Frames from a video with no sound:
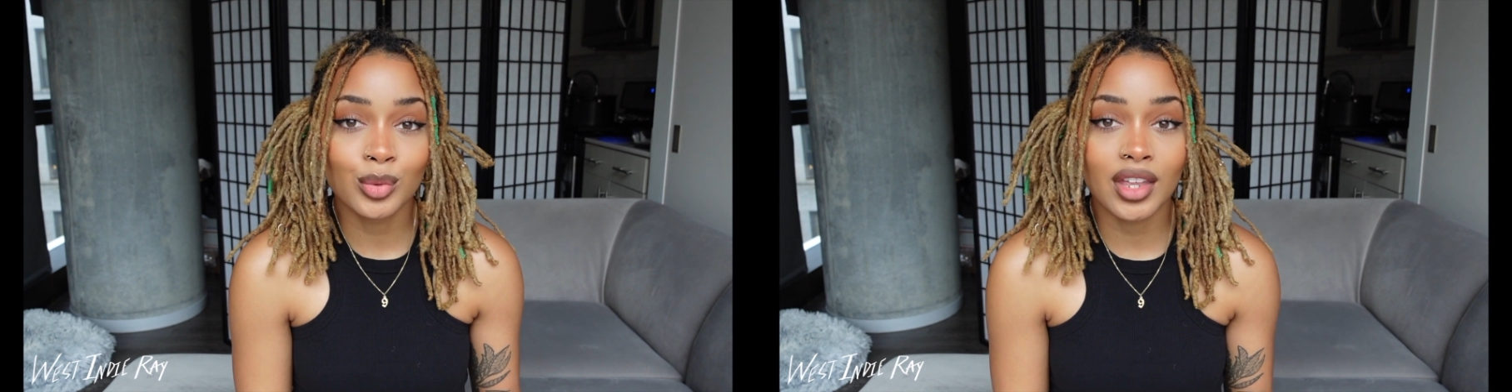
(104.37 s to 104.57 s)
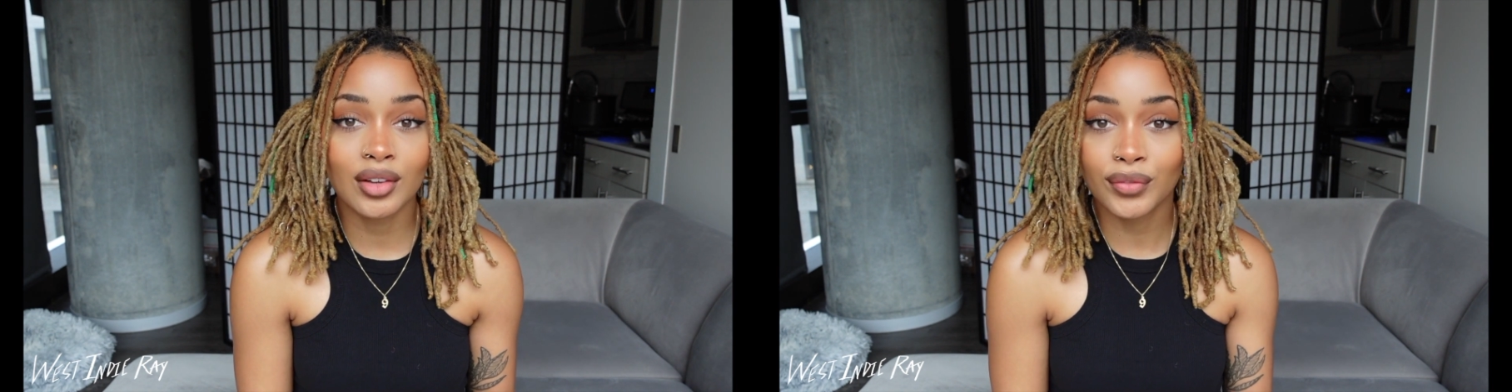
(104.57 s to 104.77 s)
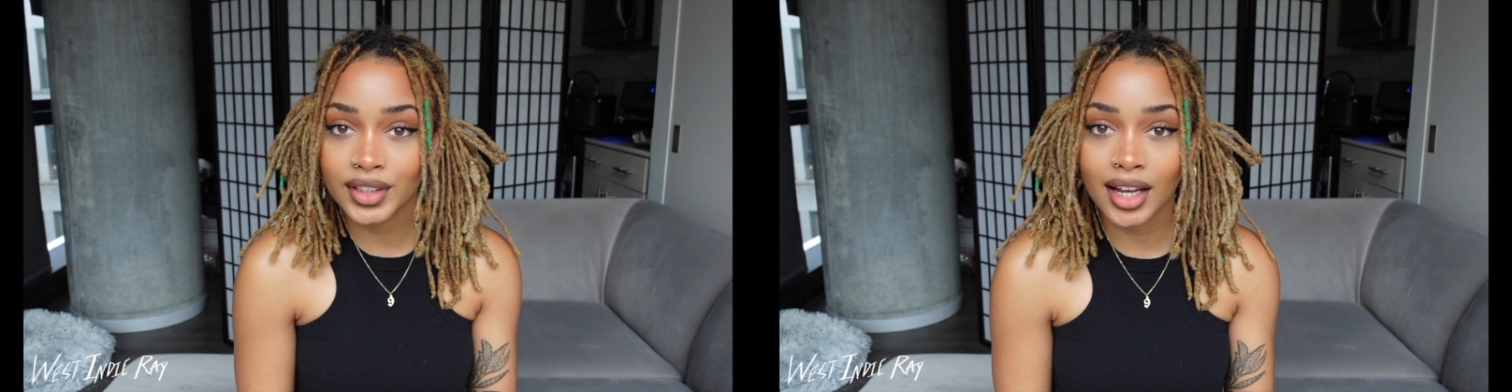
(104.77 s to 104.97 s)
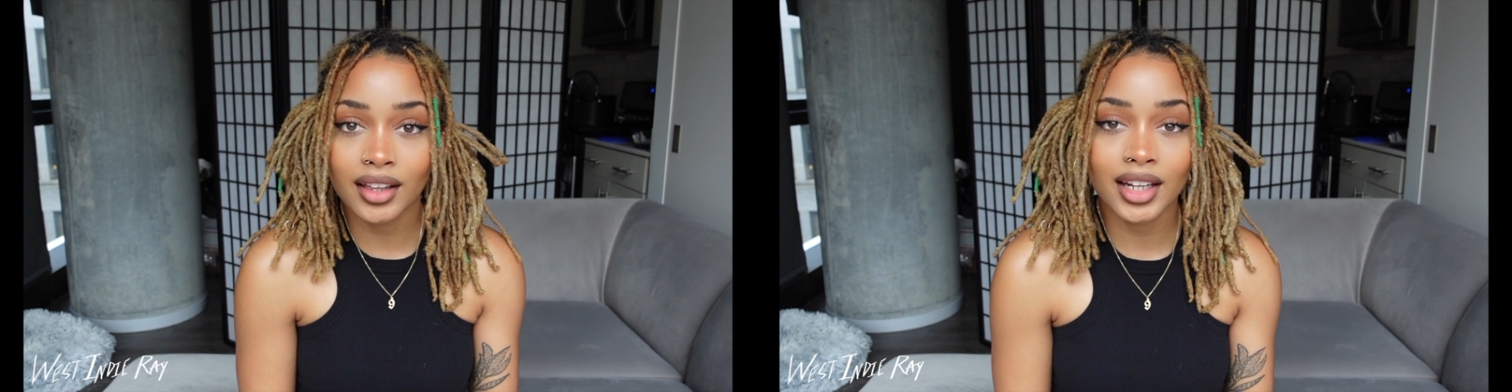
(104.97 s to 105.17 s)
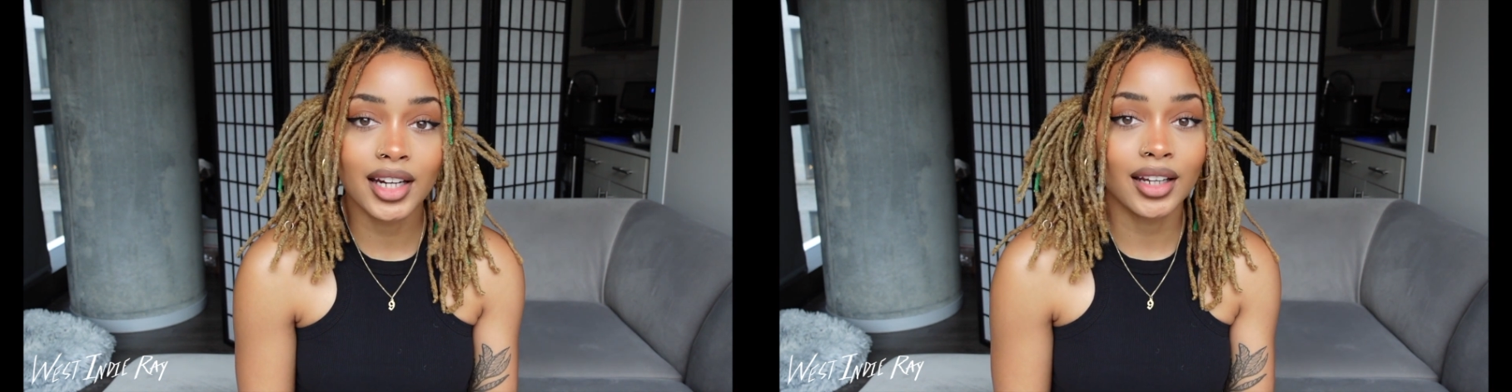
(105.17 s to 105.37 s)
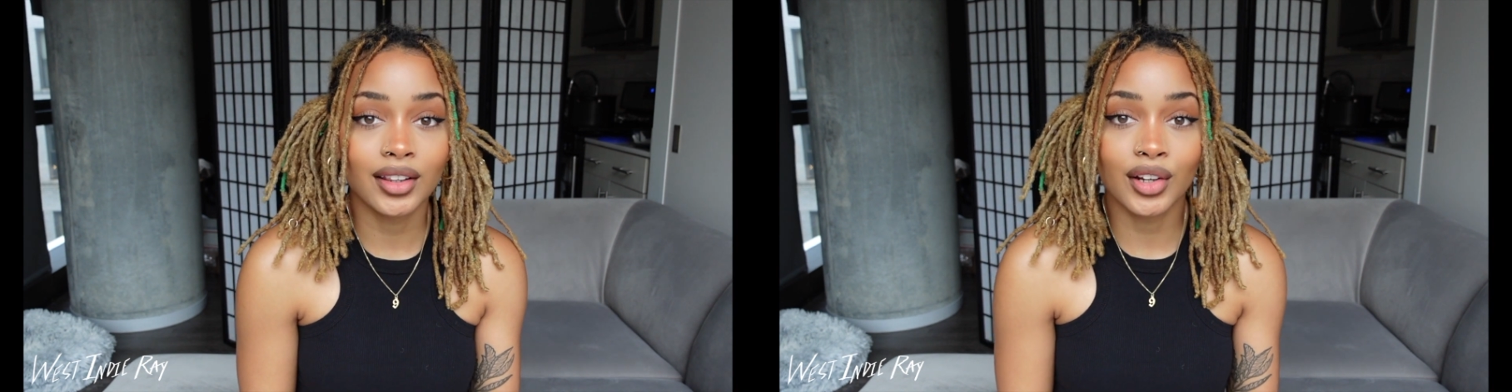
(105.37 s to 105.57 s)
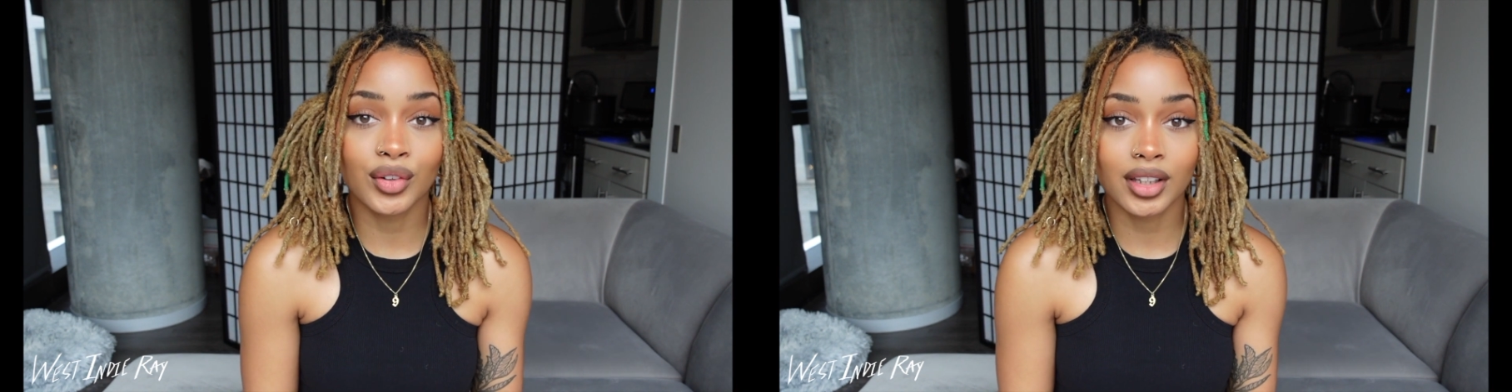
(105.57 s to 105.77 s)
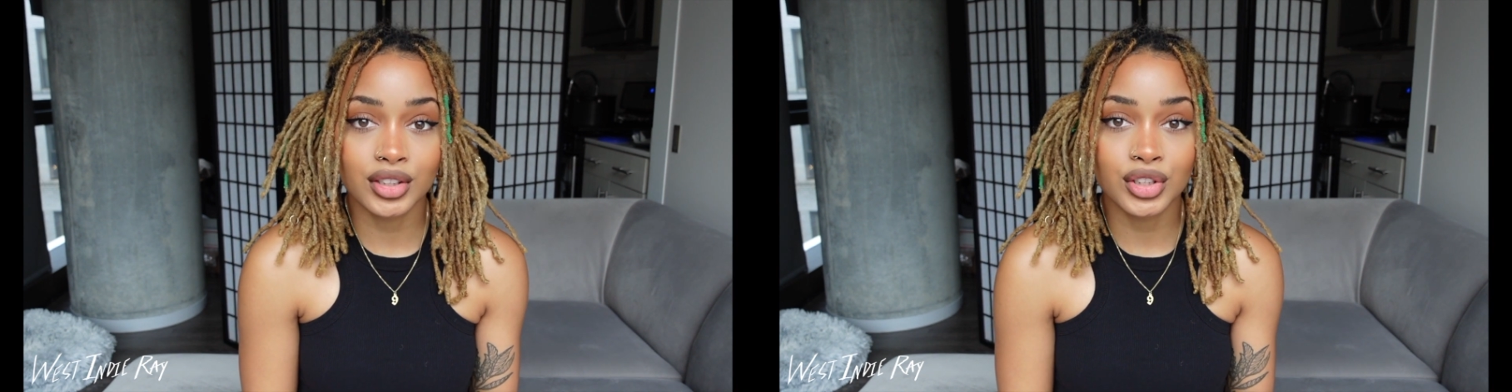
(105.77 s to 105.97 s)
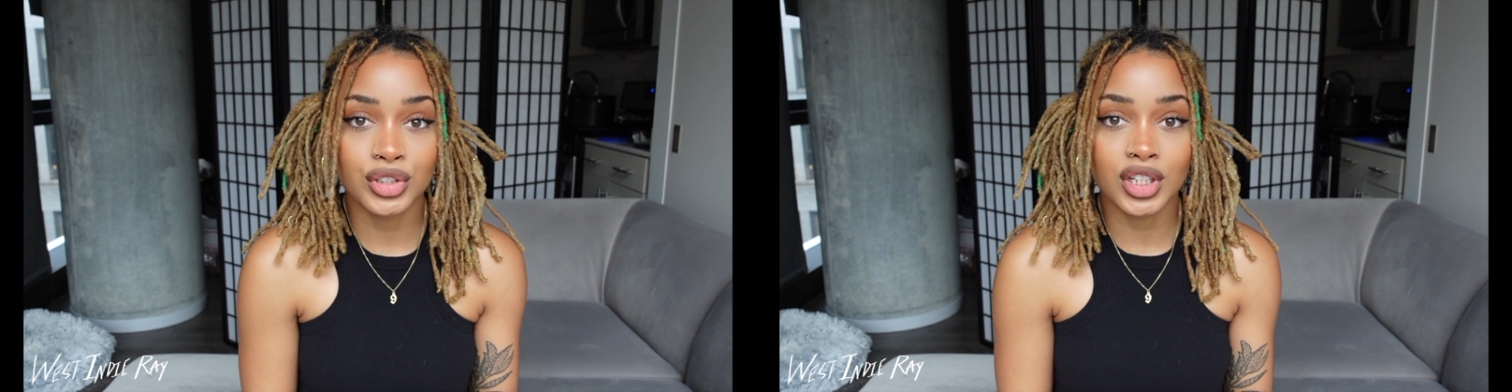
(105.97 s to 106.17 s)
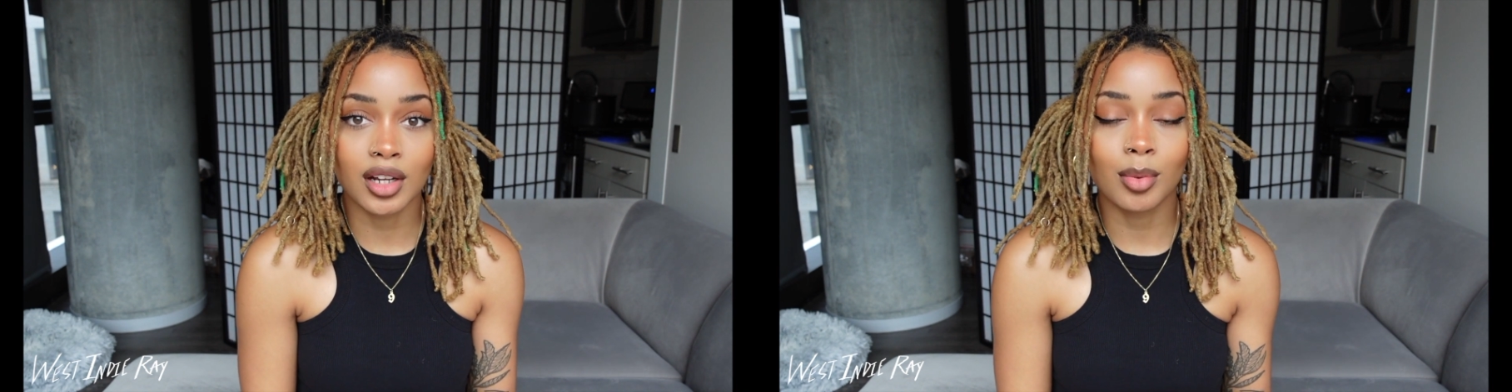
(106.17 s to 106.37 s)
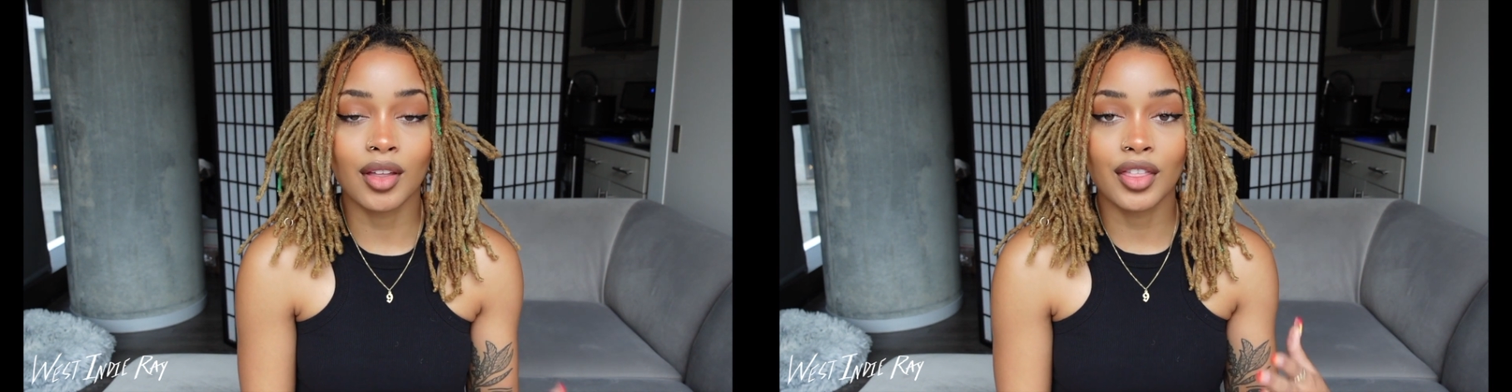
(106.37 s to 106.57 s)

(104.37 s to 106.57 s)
with infidelity in their relationship,